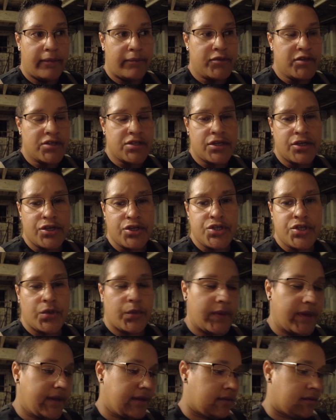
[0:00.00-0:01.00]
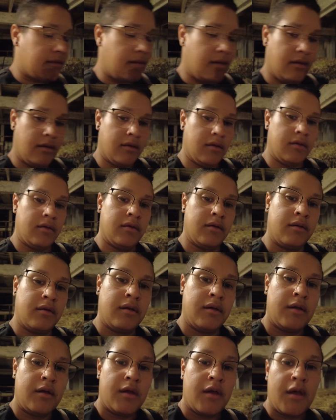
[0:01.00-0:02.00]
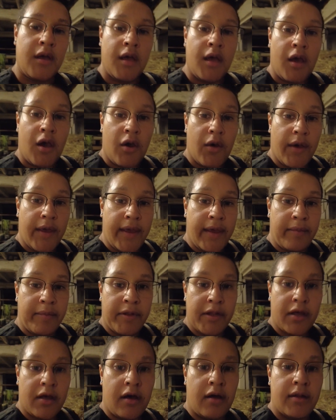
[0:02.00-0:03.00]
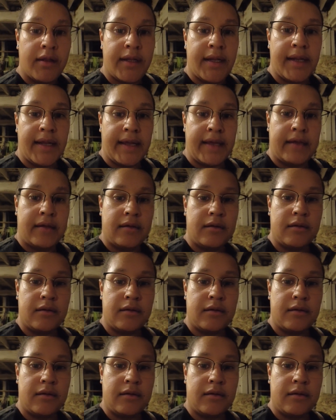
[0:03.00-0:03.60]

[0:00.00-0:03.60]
just under 2 weeks. Okay, I'm gonna call it a night.